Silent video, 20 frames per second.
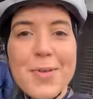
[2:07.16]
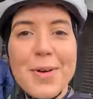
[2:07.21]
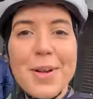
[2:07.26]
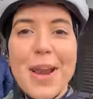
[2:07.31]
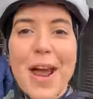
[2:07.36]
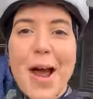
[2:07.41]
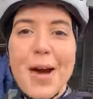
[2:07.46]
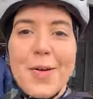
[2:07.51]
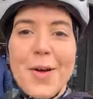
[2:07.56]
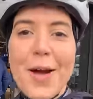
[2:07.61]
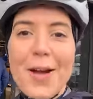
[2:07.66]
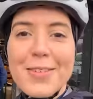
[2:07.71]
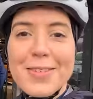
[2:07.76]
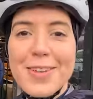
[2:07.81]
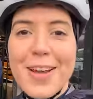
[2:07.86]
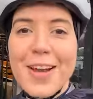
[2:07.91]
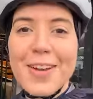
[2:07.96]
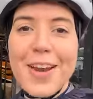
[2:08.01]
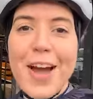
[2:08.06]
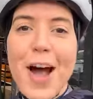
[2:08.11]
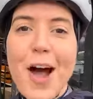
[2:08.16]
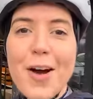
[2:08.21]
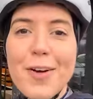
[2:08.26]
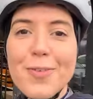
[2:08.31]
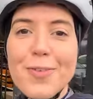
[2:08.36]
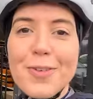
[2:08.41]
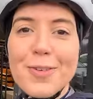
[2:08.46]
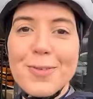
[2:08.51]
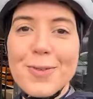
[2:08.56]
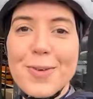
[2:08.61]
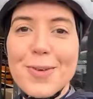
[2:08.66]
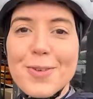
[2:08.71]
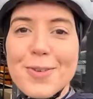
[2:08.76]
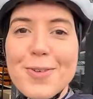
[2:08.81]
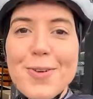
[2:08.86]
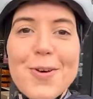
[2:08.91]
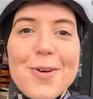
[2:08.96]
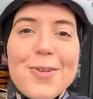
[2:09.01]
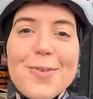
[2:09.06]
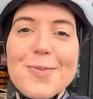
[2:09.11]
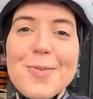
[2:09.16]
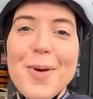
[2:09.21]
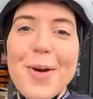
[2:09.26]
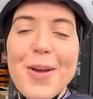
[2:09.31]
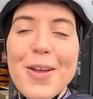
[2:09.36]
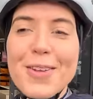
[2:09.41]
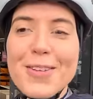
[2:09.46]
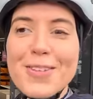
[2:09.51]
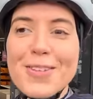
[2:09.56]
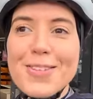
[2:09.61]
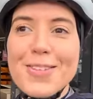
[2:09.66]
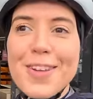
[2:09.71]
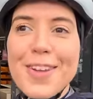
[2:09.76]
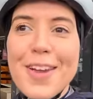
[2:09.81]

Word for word: we're now outside Harper's because Gordon put his